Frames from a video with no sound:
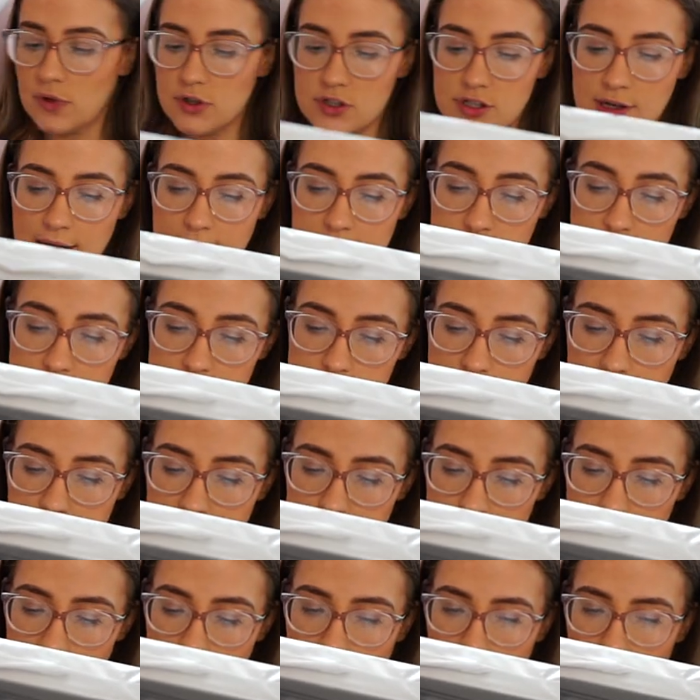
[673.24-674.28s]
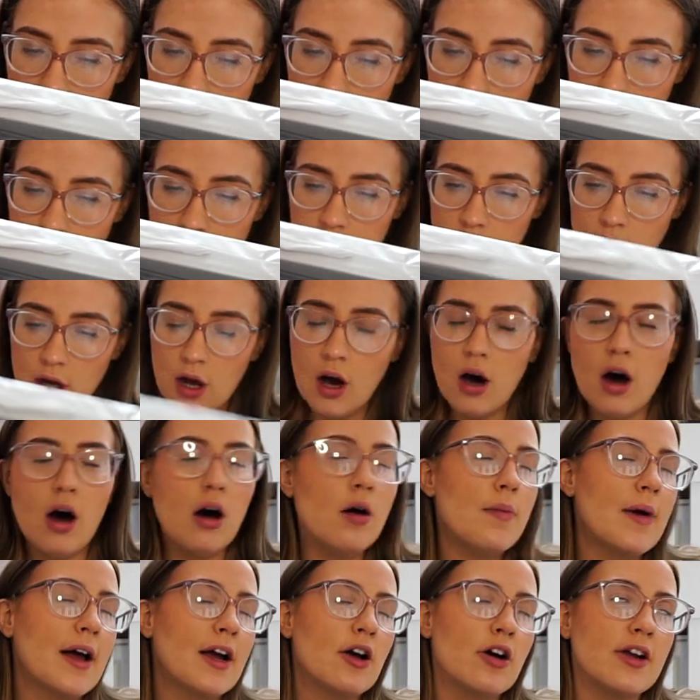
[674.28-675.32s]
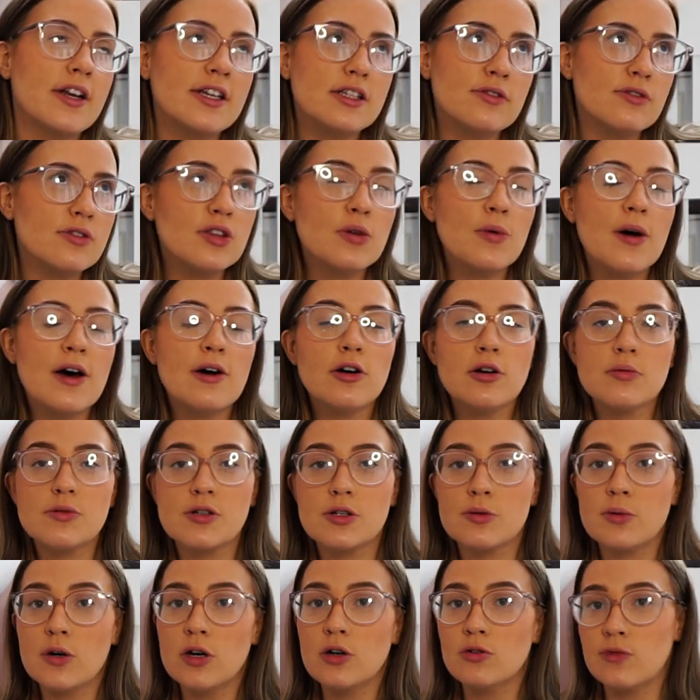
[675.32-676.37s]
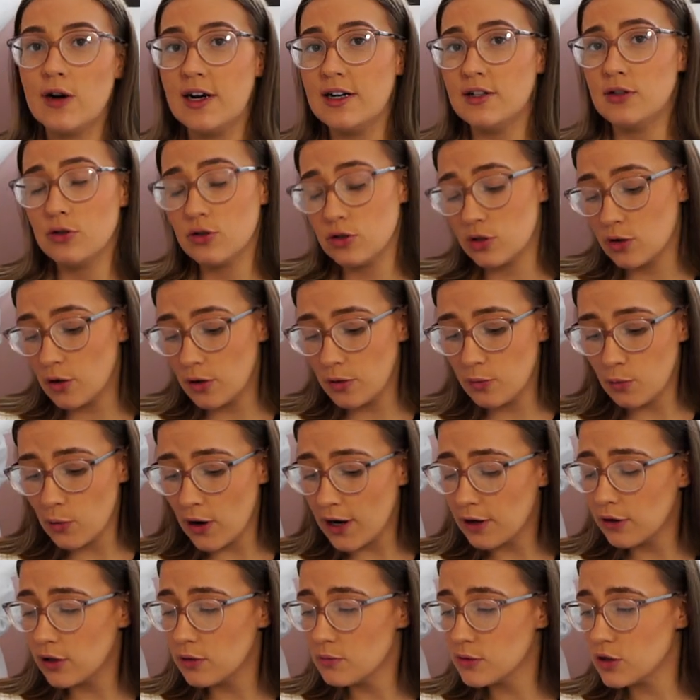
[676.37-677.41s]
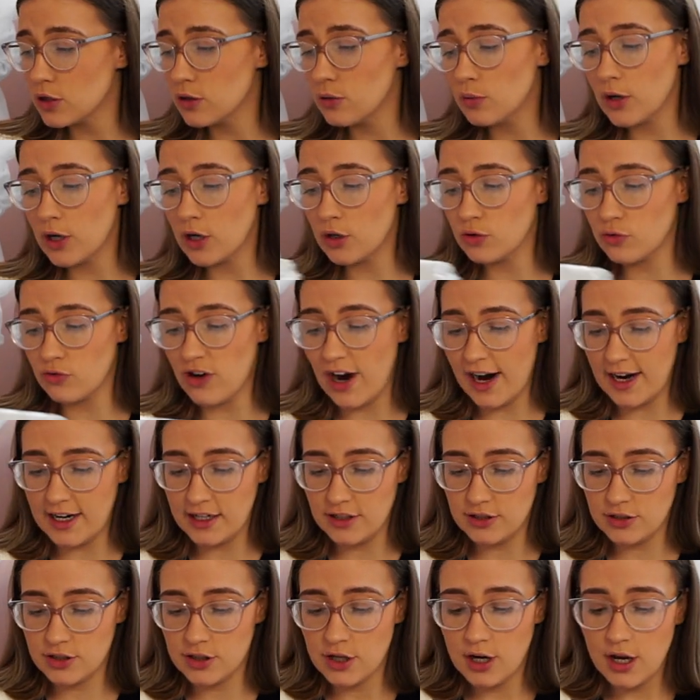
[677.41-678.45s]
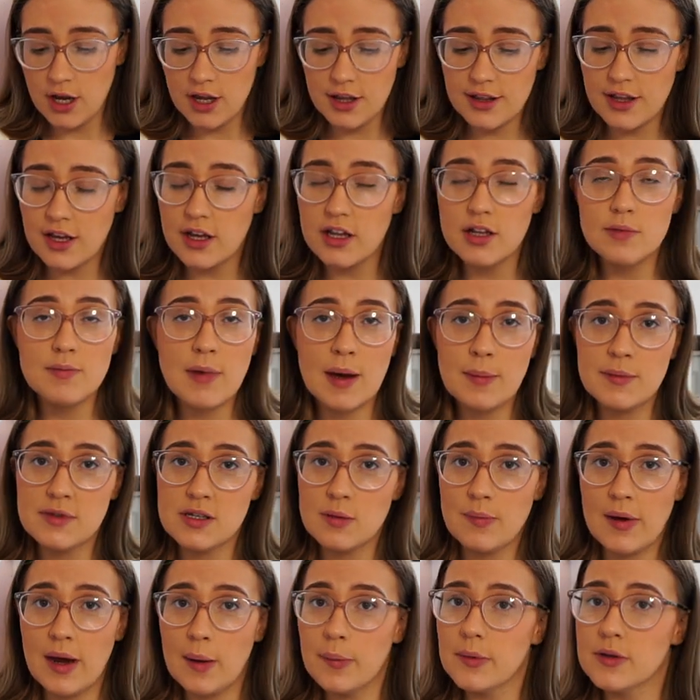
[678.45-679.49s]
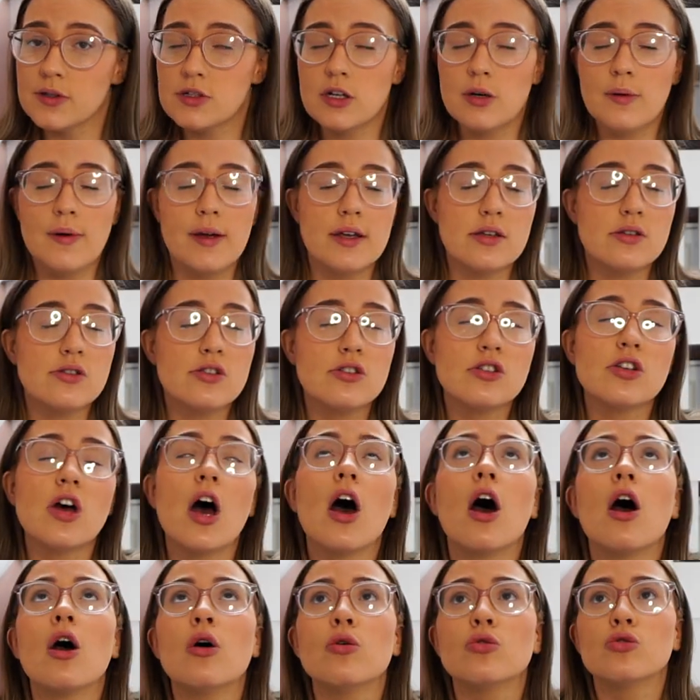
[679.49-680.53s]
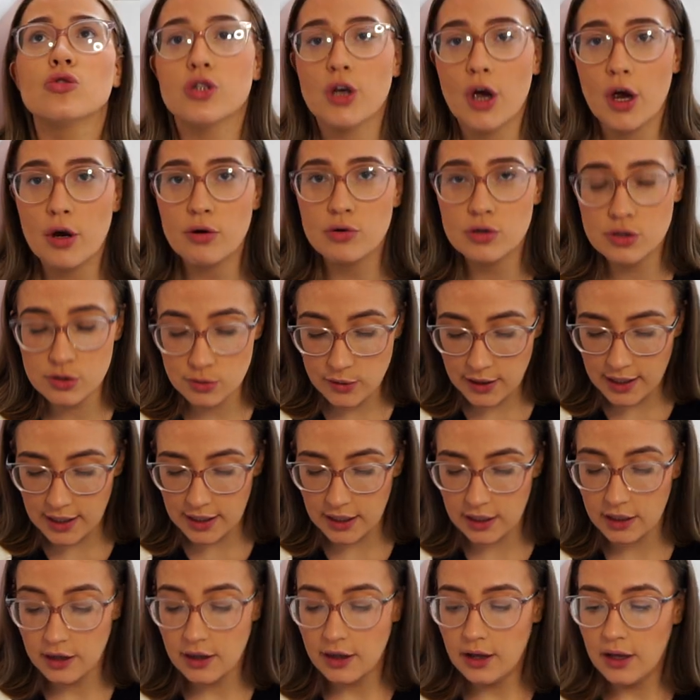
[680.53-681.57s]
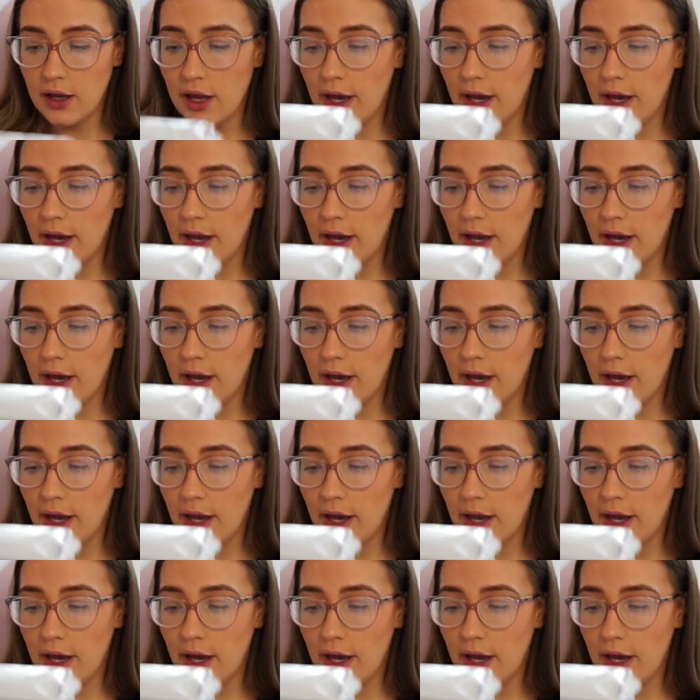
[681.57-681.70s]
So I just picked up a, oh my god, it's the Welcome to the World range. The Welcome to the World range that Mamas and Papas do is so, so sweet.